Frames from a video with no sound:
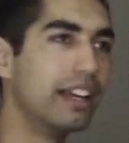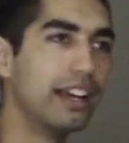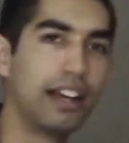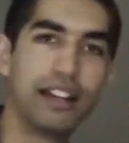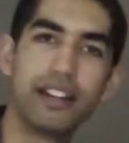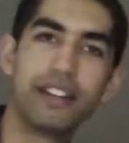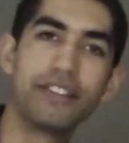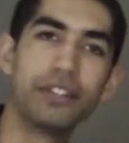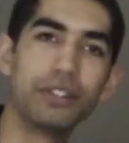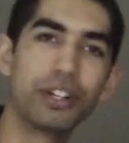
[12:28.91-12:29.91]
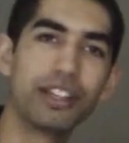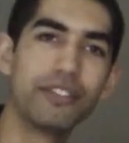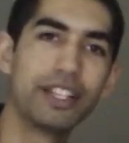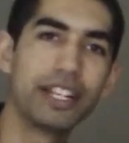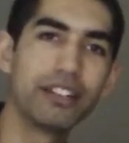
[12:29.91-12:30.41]
Uh, if you enjoyed the
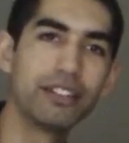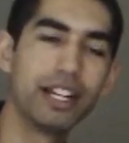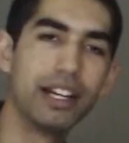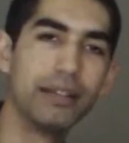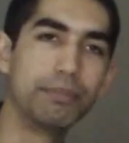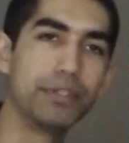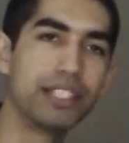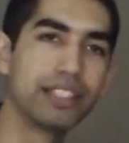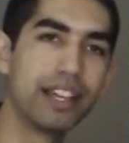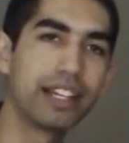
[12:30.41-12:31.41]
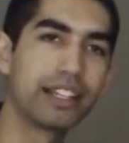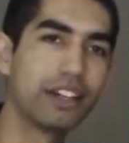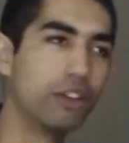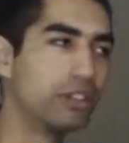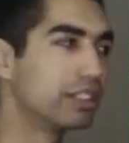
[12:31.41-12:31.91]
video, uh, please like
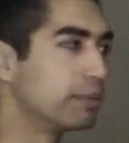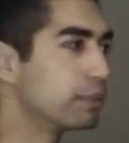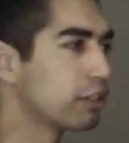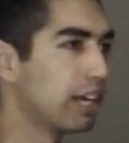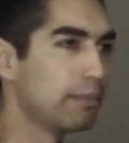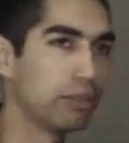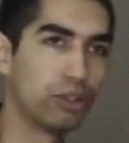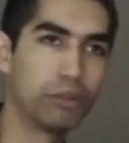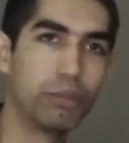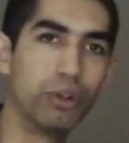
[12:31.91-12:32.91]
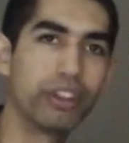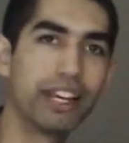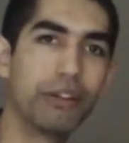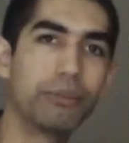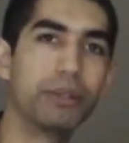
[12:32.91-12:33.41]
or subscribe or both, that
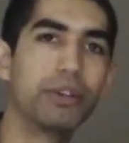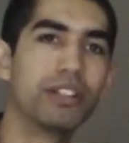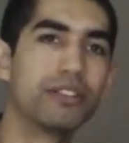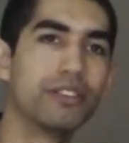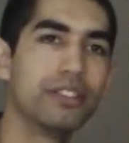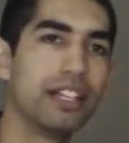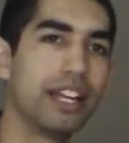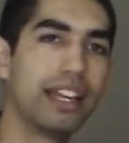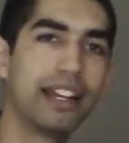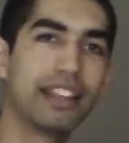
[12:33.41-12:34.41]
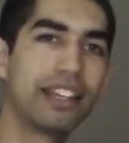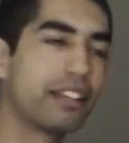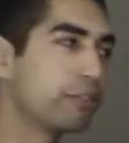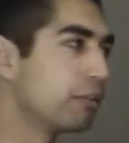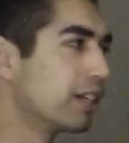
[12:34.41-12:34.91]
would be wonderful. And I thank you
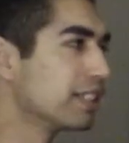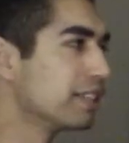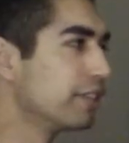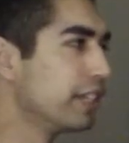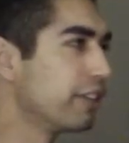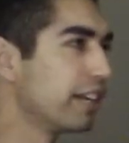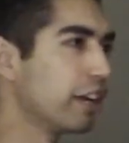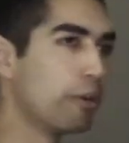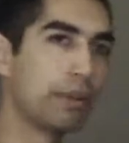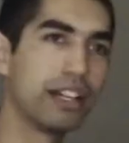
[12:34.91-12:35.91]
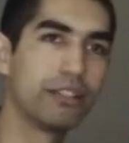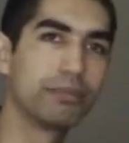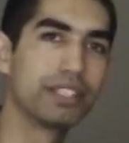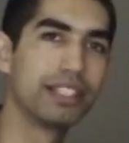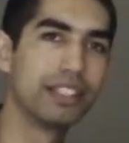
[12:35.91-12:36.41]
for watching this video and I hope it
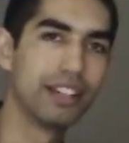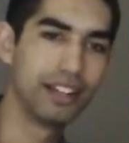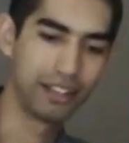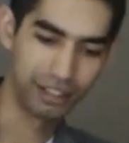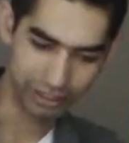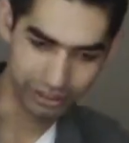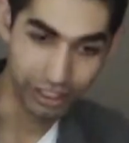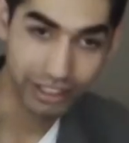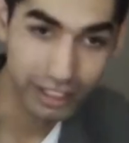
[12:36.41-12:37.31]
helped. You guys